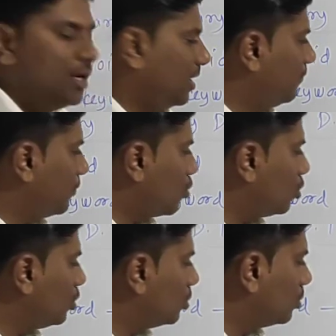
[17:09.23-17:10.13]
If we
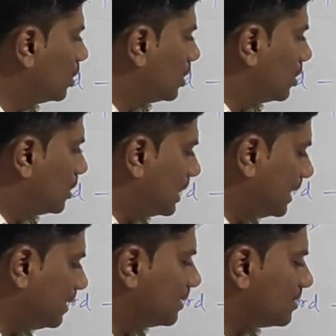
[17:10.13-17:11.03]
want to
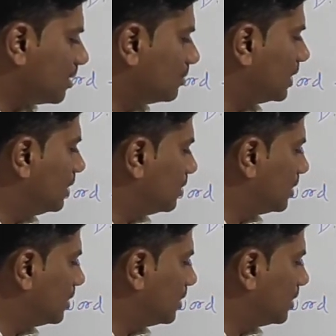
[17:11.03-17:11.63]
return something,